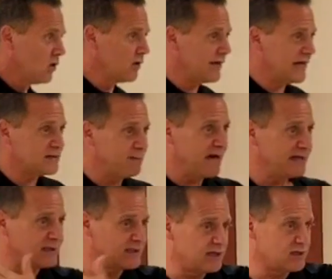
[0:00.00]
or that's my
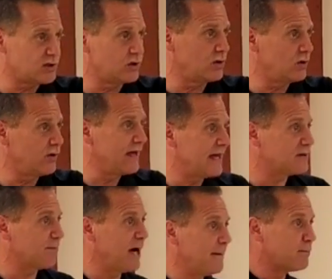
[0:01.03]
sister or that's
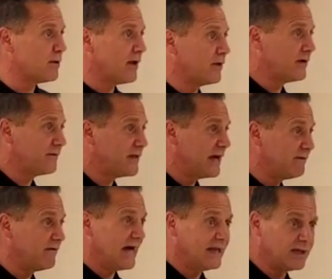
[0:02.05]
my brother. If they
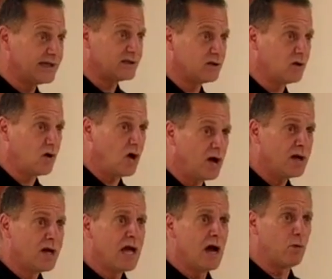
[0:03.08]
violate the
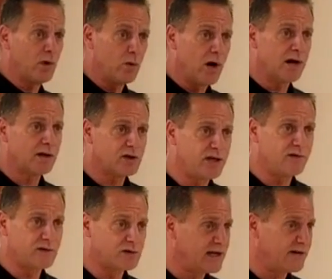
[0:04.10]
law and we want to
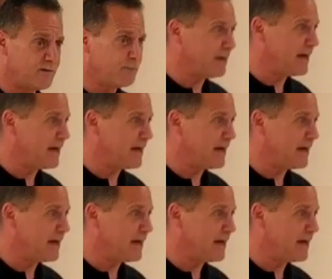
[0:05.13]
achieve a safer